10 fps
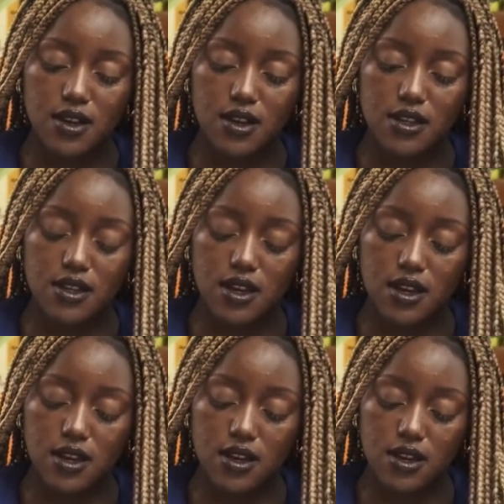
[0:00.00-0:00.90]

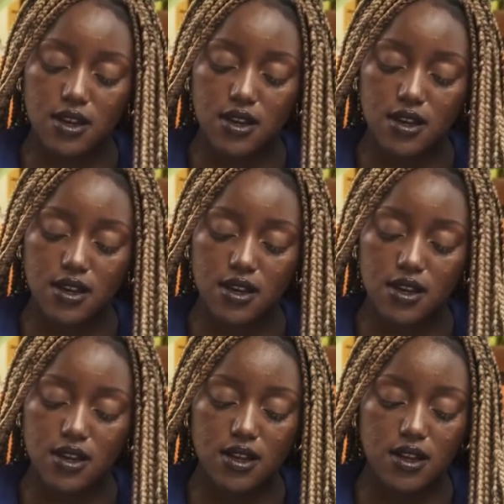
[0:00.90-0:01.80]
yeah,
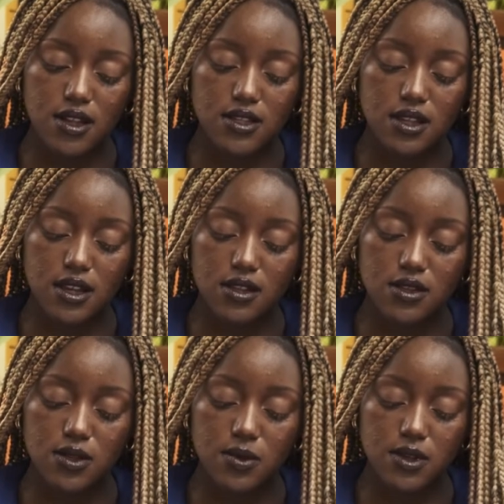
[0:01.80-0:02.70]
let's get
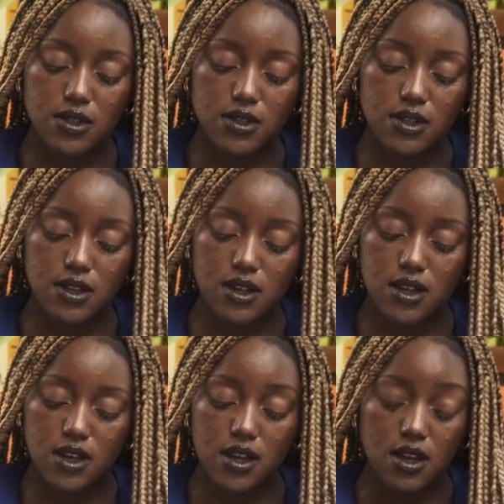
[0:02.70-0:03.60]
into it.
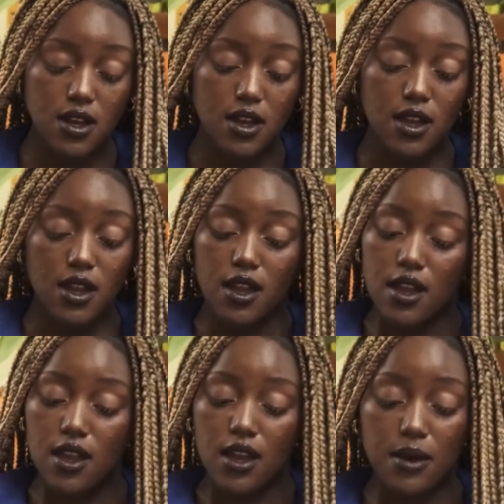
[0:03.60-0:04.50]

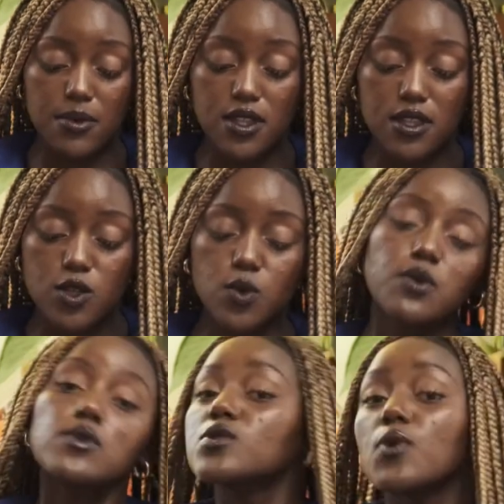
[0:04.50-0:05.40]
I mean, this one
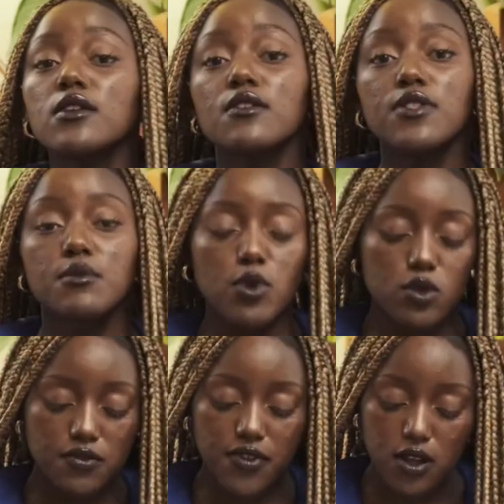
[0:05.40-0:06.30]
was one of the
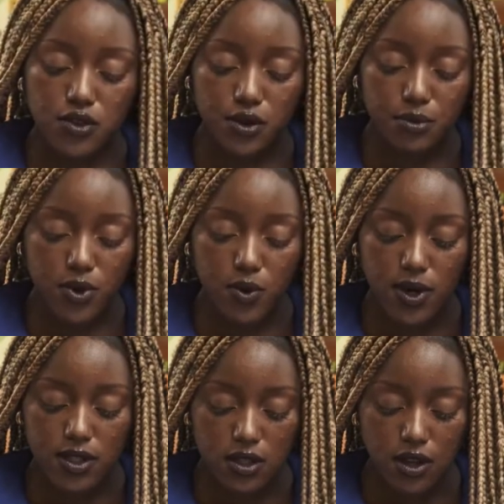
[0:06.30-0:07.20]
most vulnerable
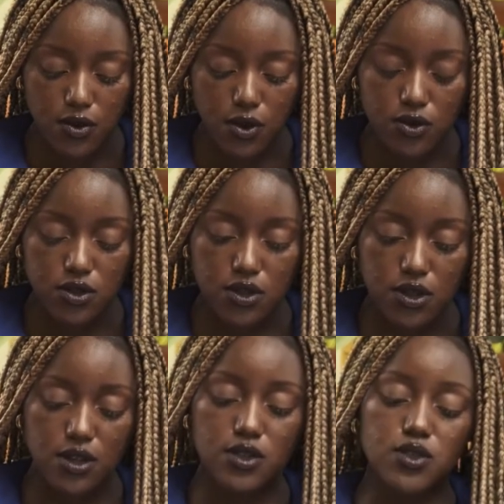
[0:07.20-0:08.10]
ones I wrote,
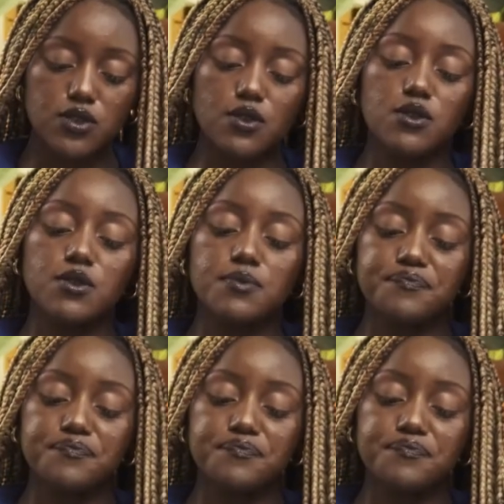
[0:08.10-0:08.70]
so